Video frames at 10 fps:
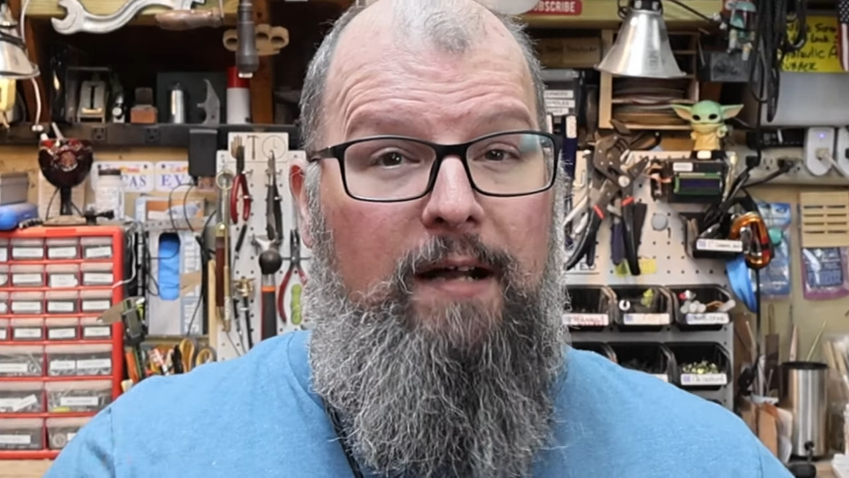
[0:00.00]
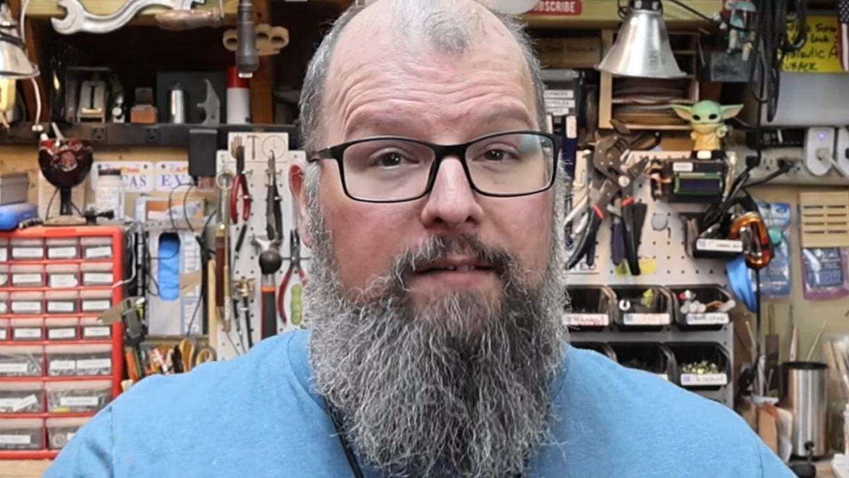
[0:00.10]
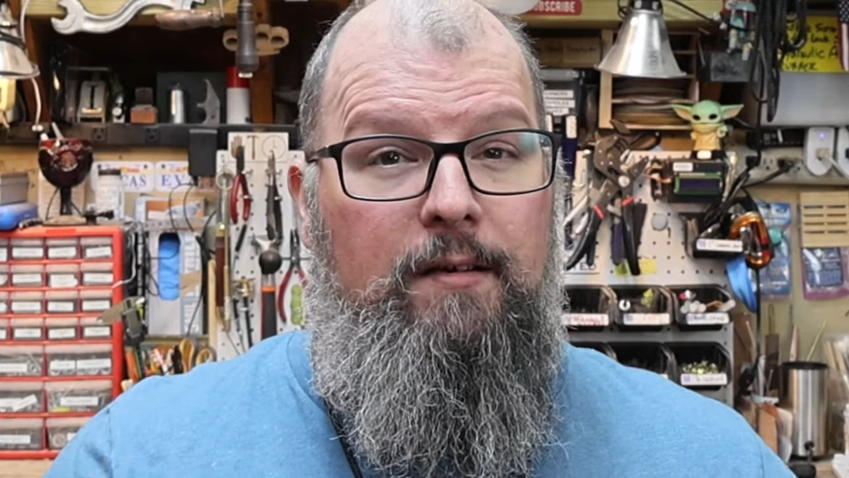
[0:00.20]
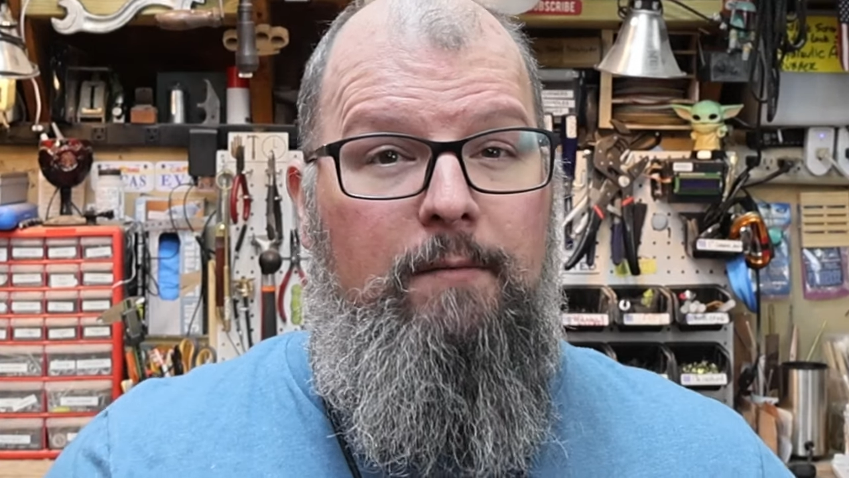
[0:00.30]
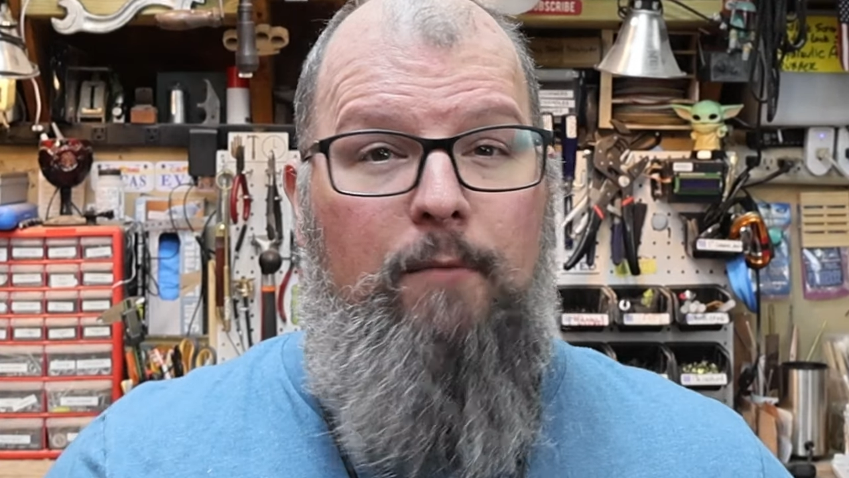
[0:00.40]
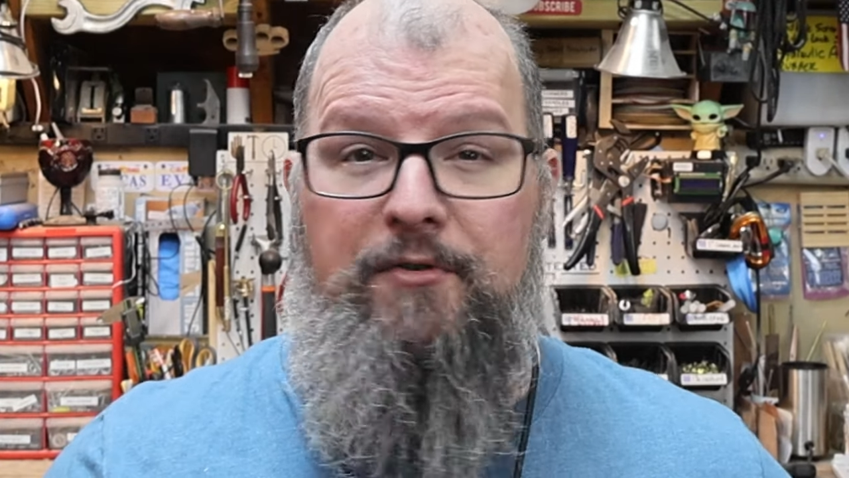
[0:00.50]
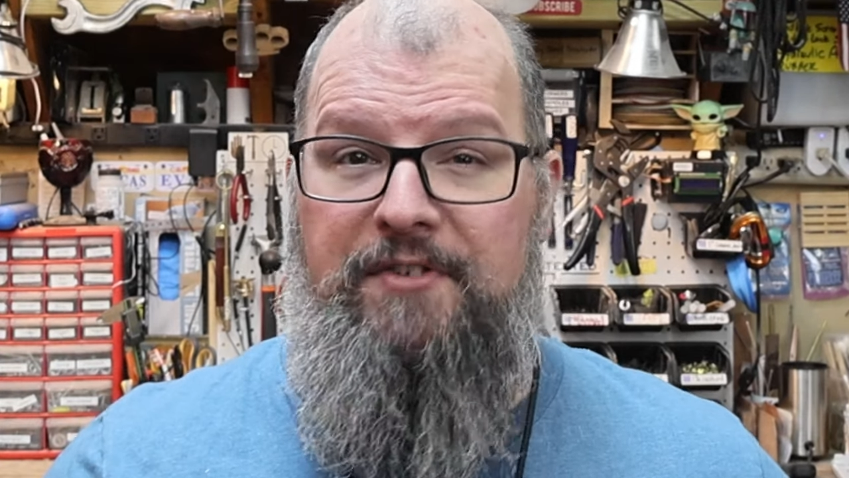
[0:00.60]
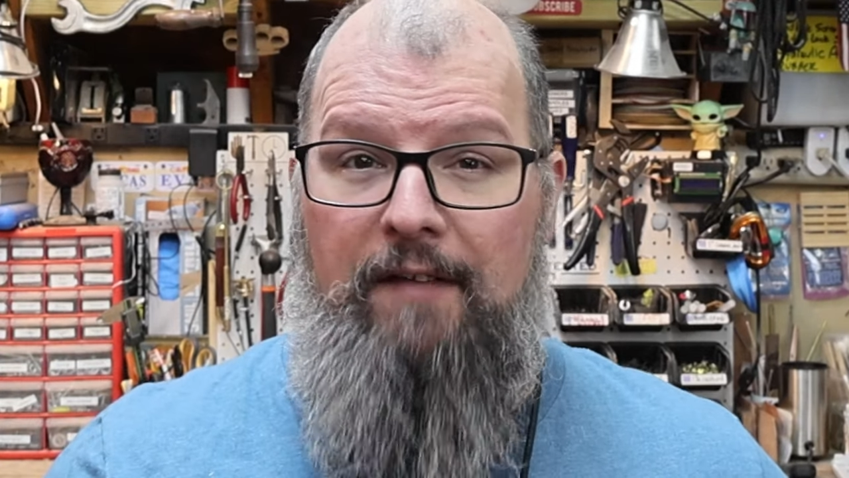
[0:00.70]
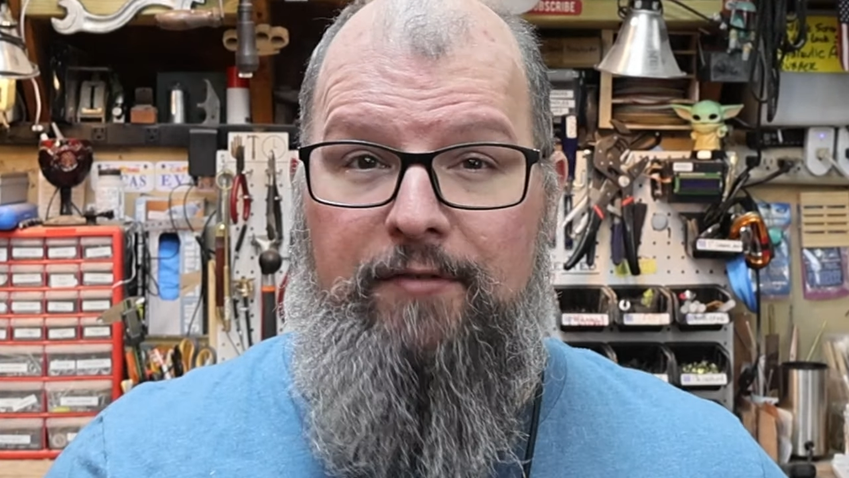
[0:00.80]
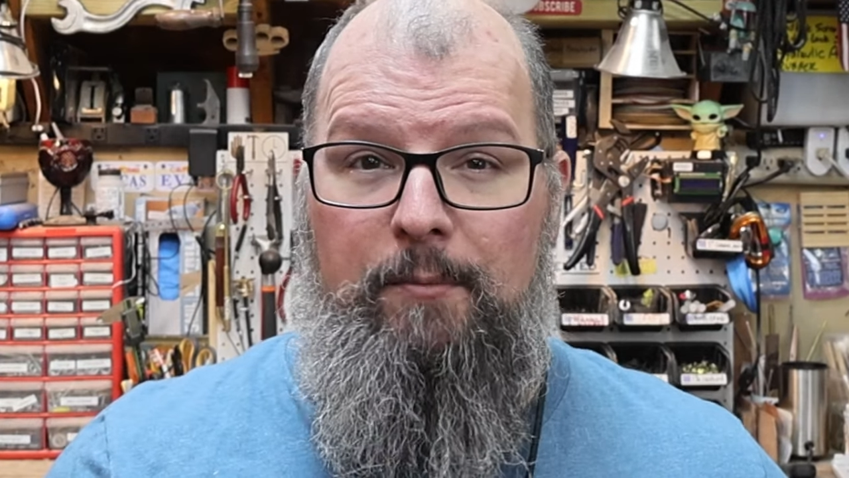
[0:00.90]
but most
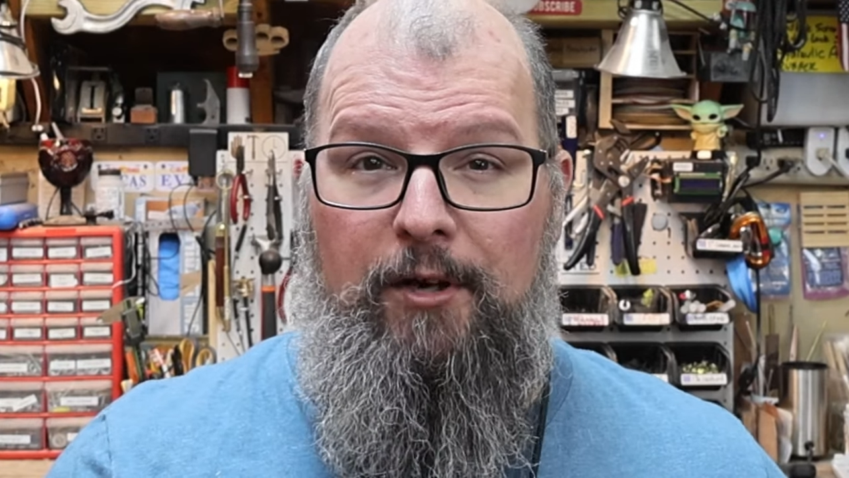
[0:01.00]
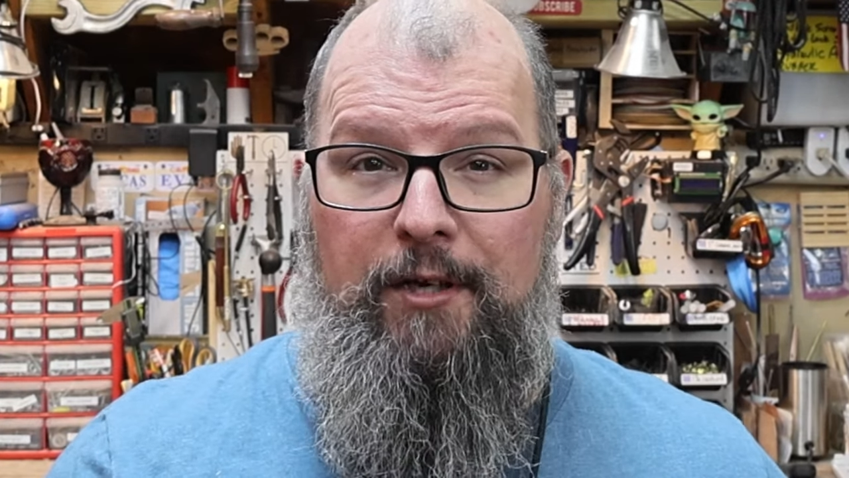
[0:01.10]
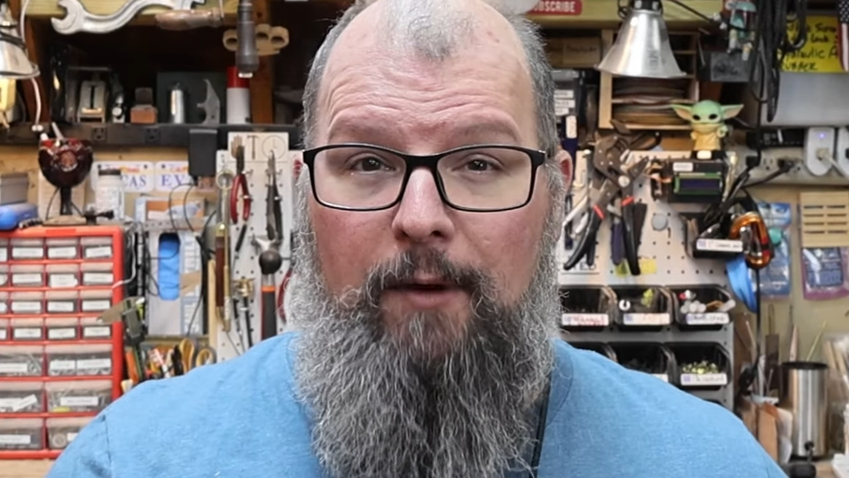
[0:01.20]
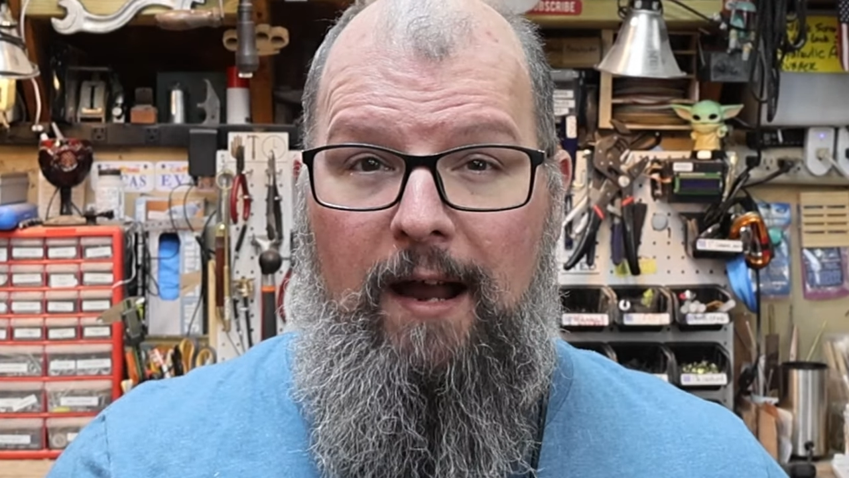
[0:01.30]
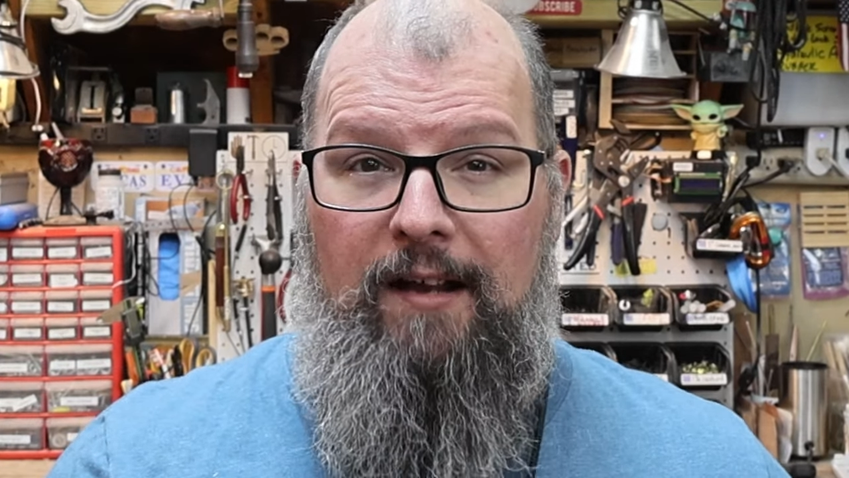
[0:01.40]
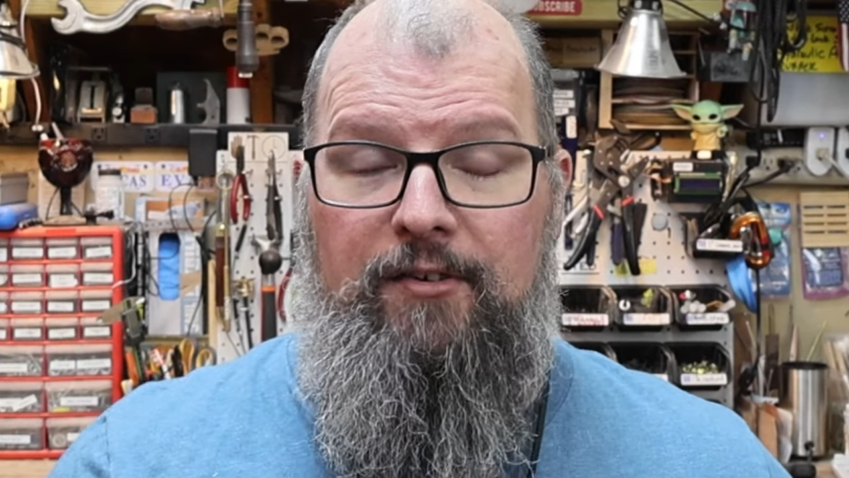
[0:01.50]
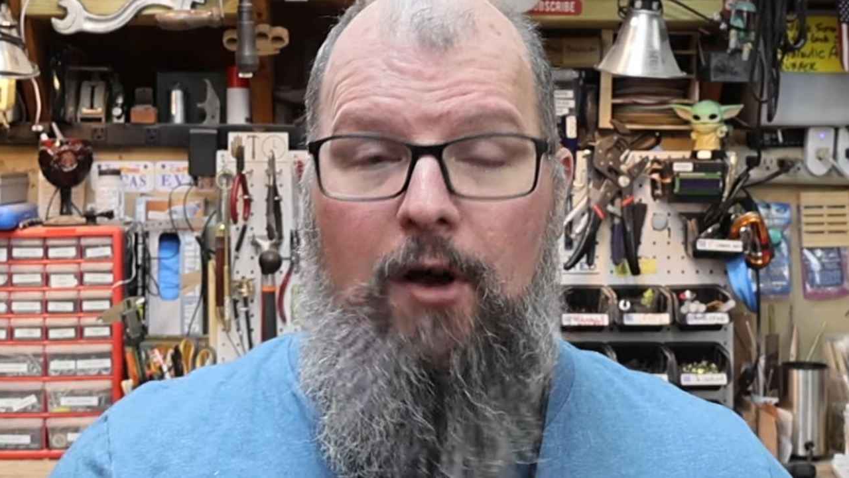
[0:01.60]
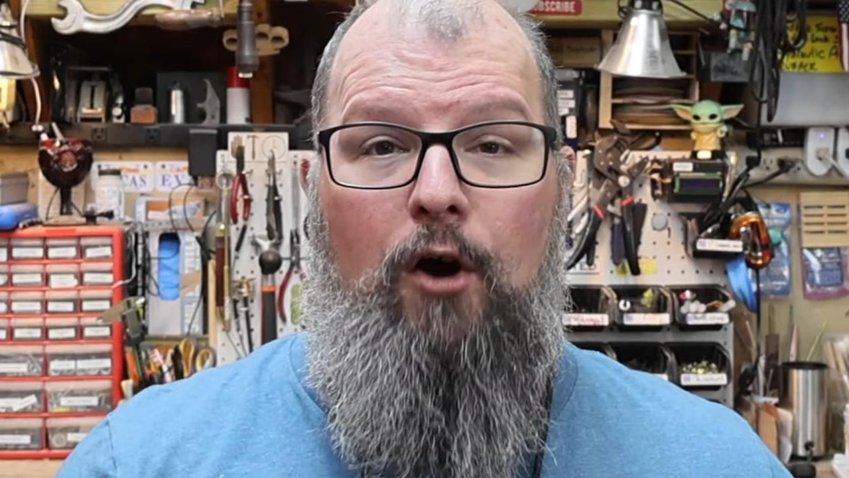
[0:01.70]
aftermarket racks